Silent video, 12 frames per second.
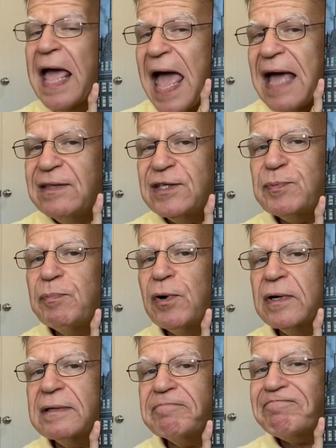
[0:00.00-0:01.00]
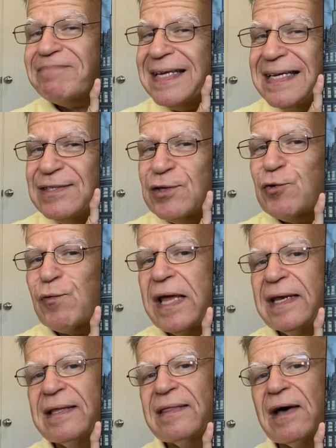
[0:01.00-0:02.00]
And this book is a
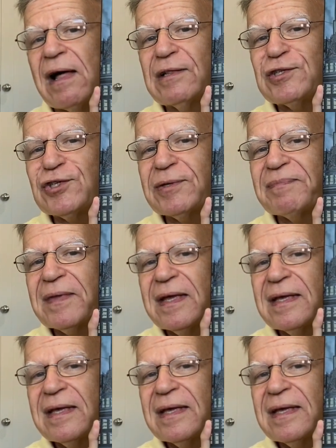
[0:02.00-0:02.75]
great anthology,